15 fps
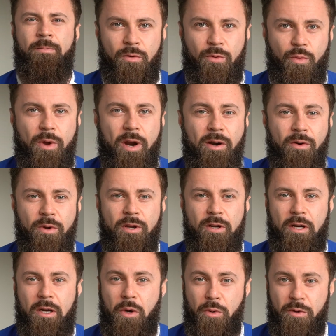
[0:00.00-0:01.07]
We are going
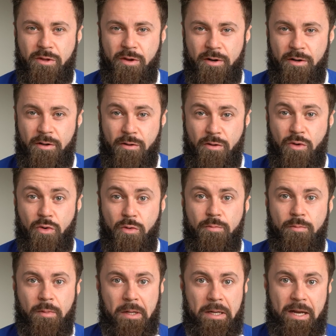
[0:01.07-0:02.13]
closer to
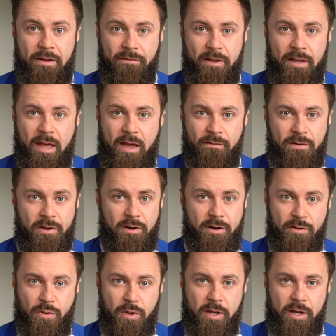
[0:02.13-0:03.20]
lifting heavier
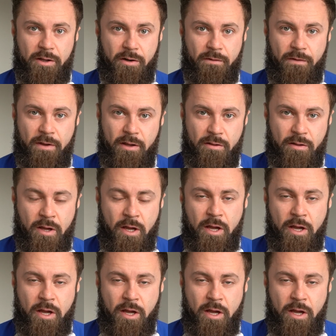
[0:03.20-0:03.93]
and doing other things.